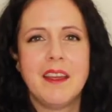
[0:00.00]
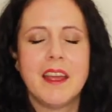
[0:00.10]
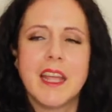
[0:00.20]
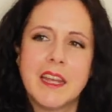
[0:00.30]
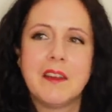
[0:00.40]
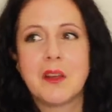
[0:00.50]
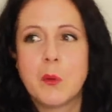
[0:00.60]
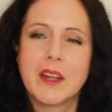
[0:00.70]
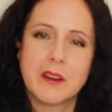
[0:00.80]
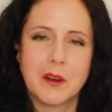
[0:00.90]
in the
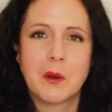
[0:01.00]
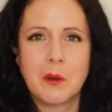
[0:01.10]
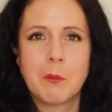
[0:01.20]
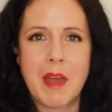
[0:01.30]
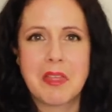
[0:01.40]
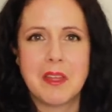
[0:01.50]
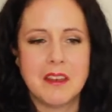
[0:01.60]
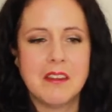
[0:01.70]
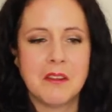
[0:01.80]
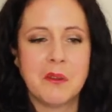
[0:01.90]
quicker method, you know,